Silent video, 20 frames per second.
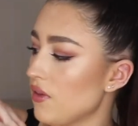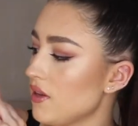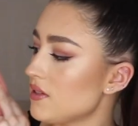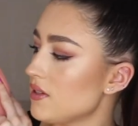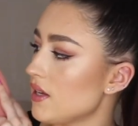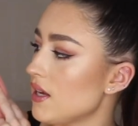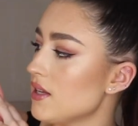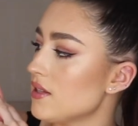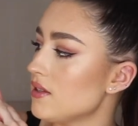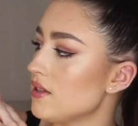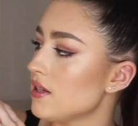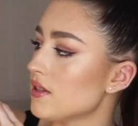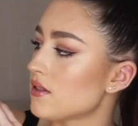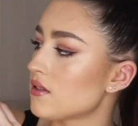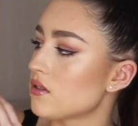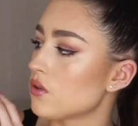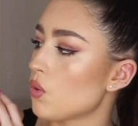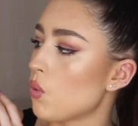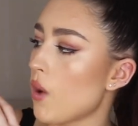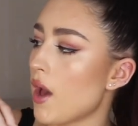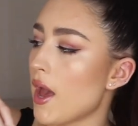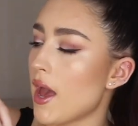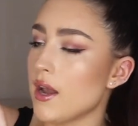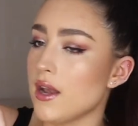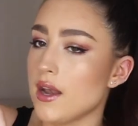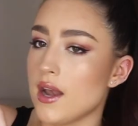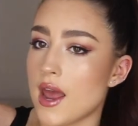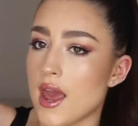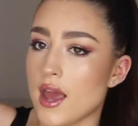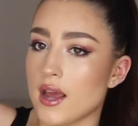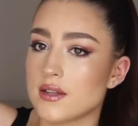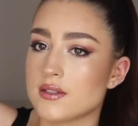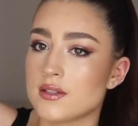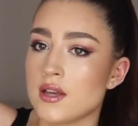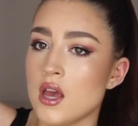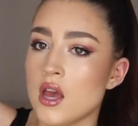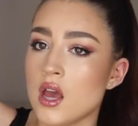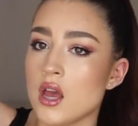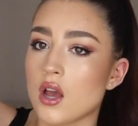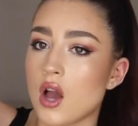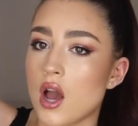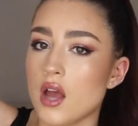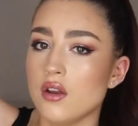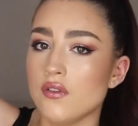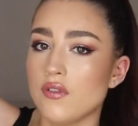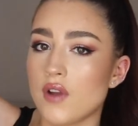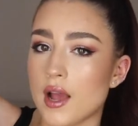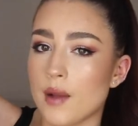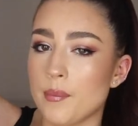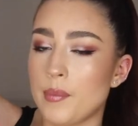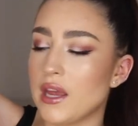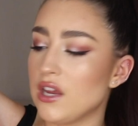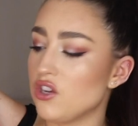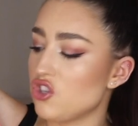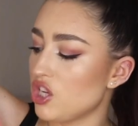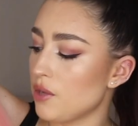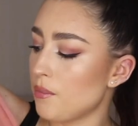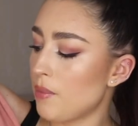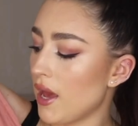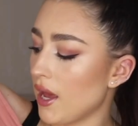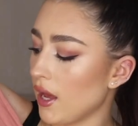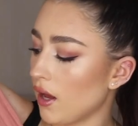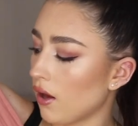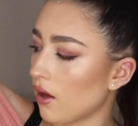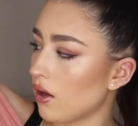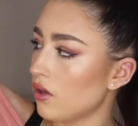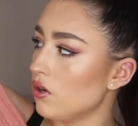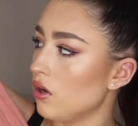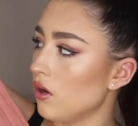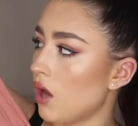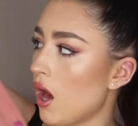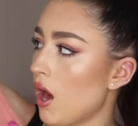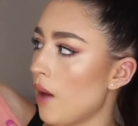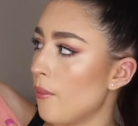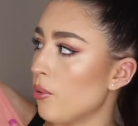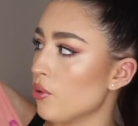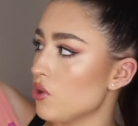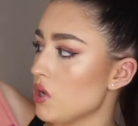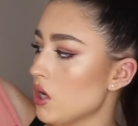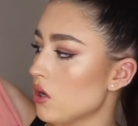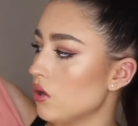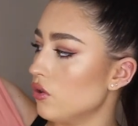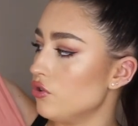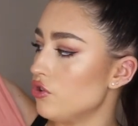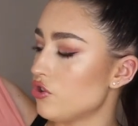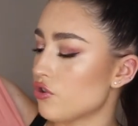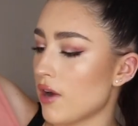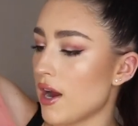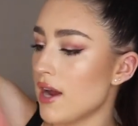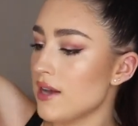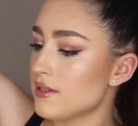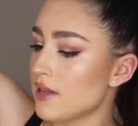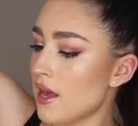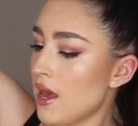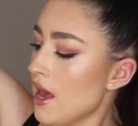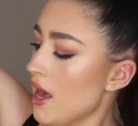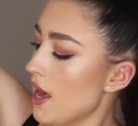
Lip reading: this is this square necked kind of like peachy pink bodycon dress.